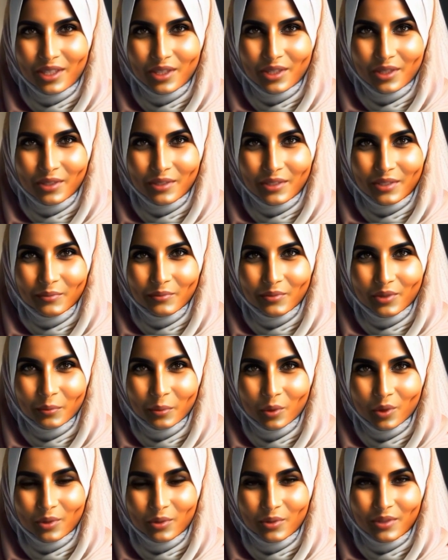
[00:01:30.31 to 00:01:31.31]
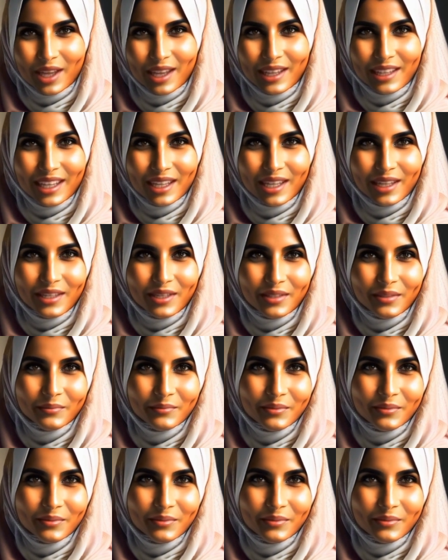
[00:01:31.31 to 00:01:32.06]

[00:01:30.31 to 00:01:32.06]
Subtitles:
used for portrait editing,